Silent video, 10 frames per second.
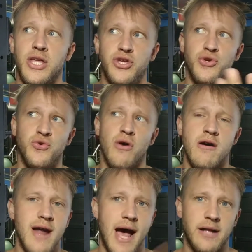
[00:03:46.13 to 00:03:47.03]
you
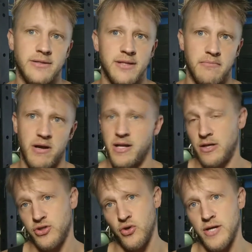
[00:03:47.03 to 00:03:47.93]
are not somebody
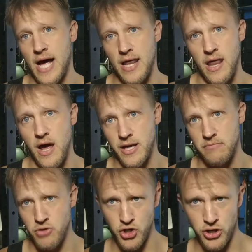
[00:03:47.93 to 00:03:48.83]
else. You're not
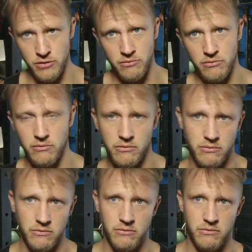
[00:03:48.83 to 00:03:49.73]
like me.
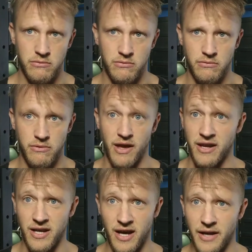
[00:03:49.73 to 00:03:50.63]

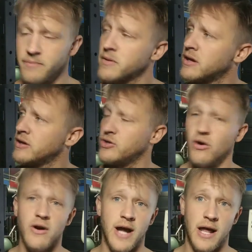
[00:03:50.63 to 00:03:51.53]
Thank God.
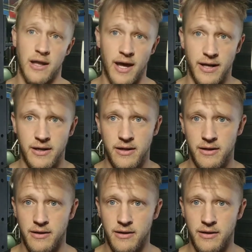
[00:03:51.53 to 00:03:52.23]
You're not like